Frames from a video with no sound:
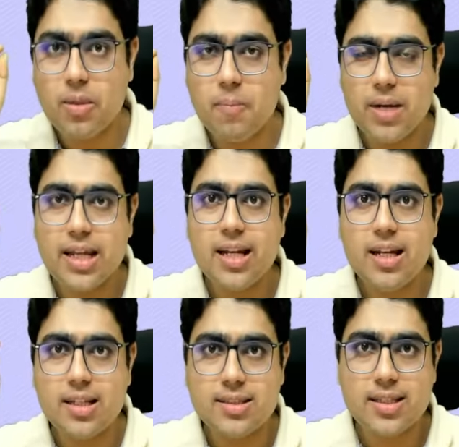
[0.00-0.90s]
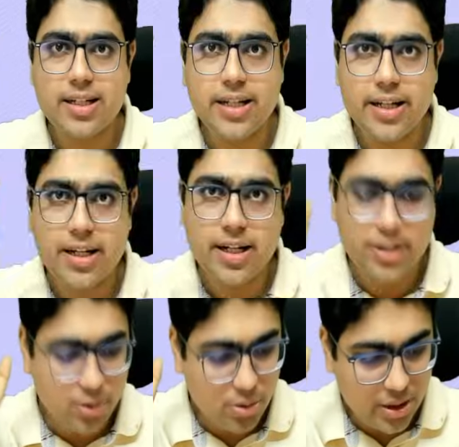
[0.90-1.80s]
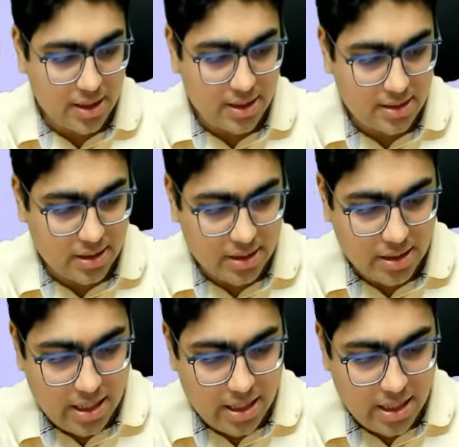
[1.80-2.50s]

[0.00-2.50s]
material uncertainty related to going concern.